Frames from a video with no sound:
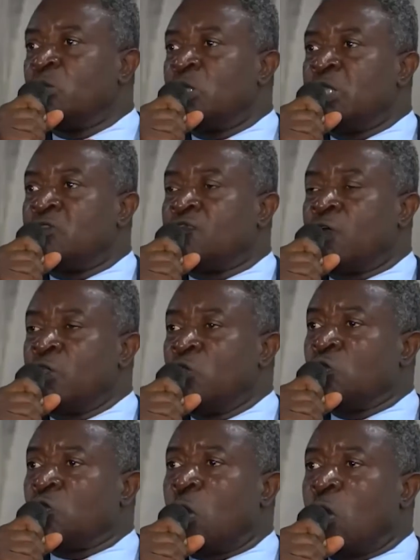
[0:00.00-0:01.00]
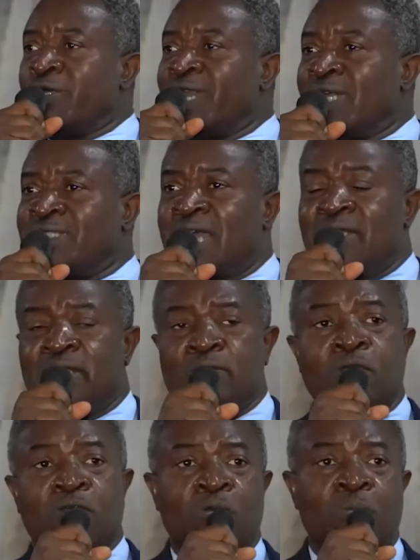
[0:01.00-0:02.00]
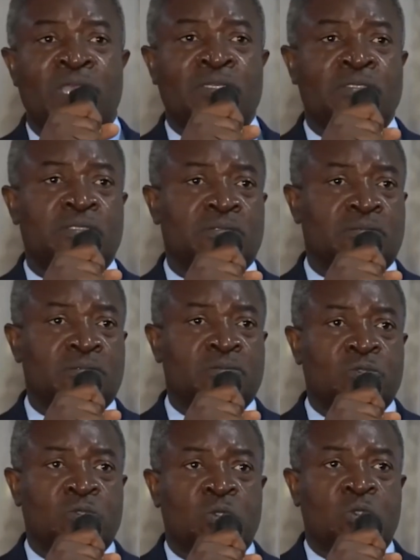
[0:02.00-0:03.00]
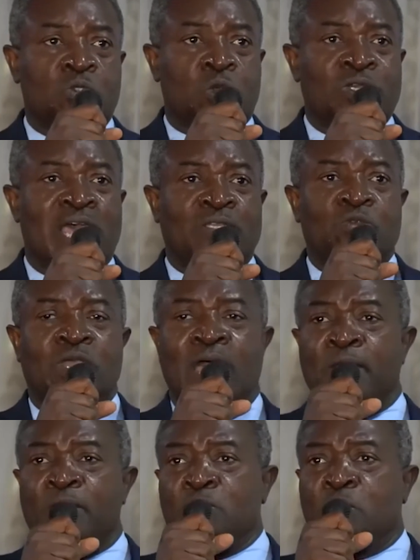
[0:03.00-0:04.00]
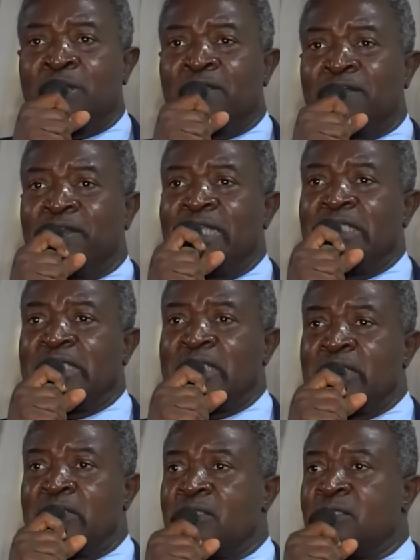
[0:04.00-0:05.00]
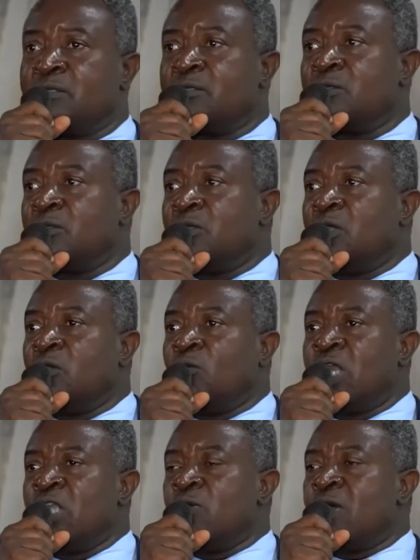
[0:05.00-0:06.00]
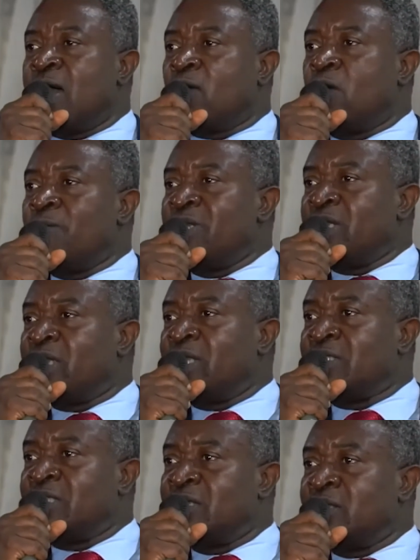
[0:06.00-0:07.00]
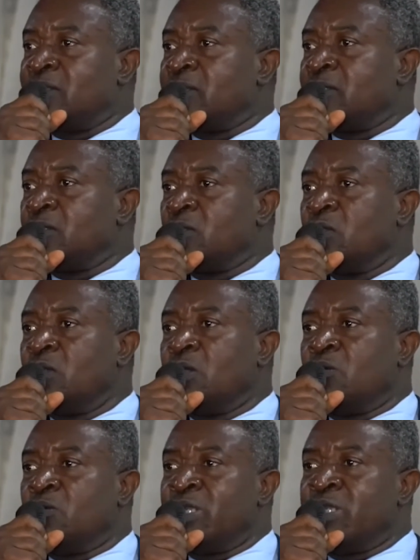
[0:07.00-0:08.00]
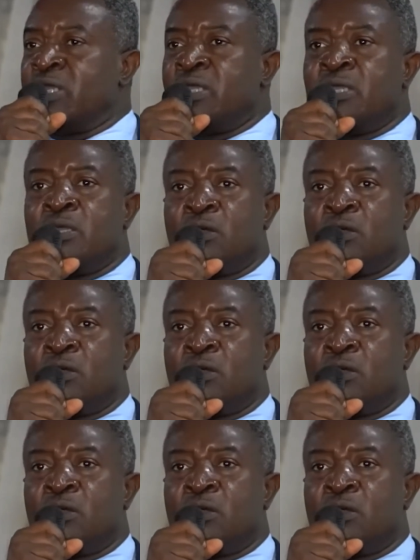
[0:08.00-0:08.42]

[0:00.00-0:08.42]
is for you to understand the document so that you can also reference it when you are communicating with the